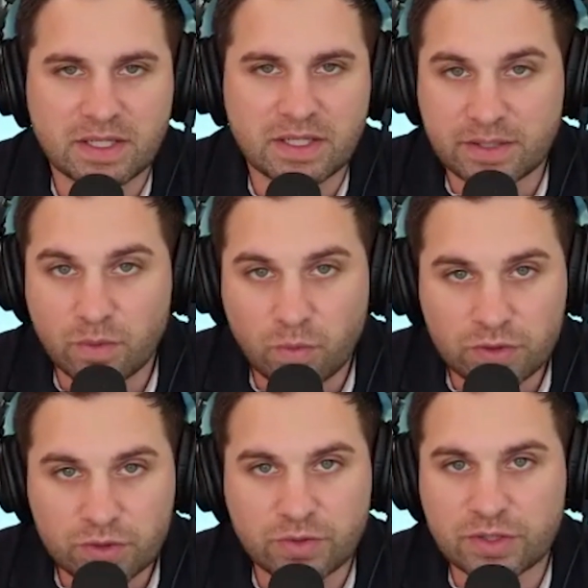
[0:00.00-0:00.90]
like what
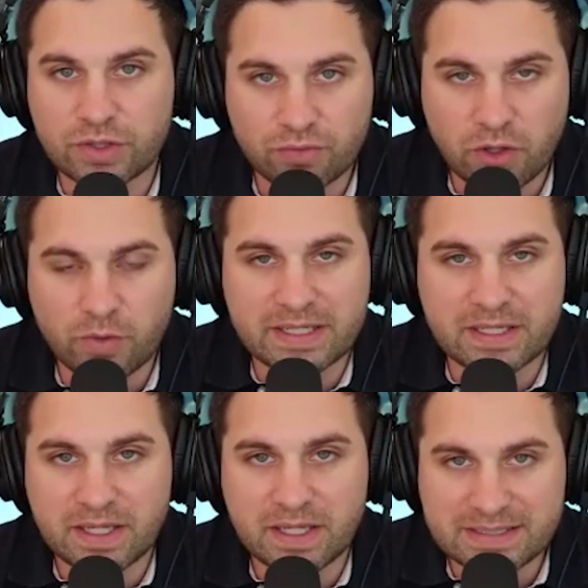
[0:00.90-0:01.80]
we're doing,
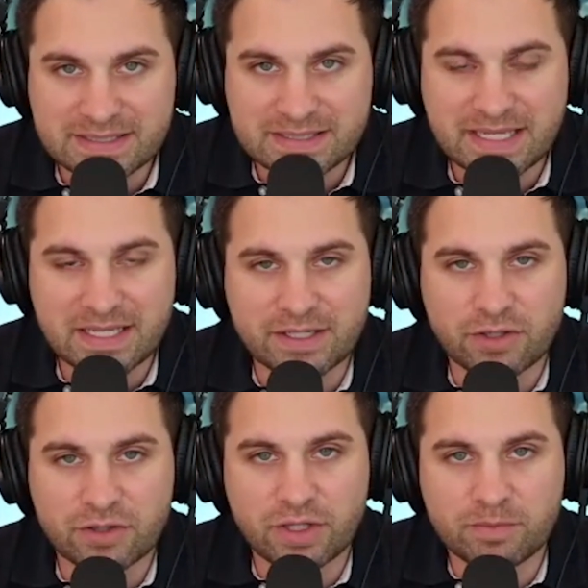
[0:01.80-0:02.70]
growing and scaling
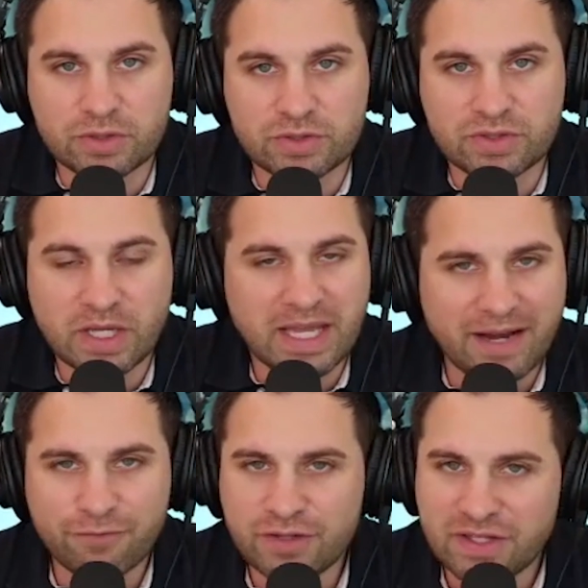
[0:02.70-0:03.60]
our numbers
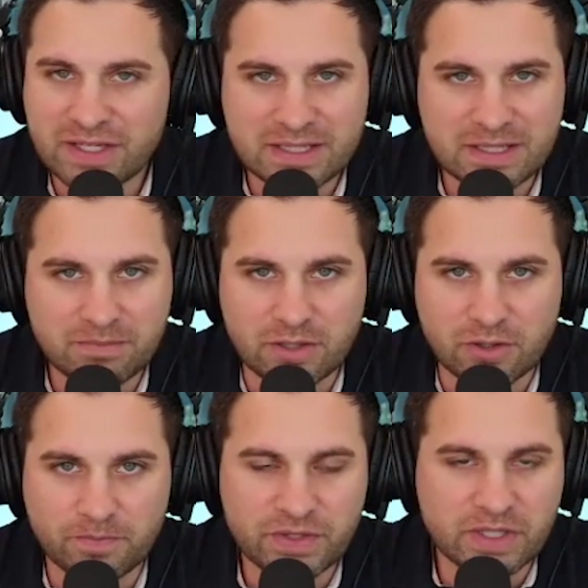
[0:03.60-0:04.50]
everything in the middle,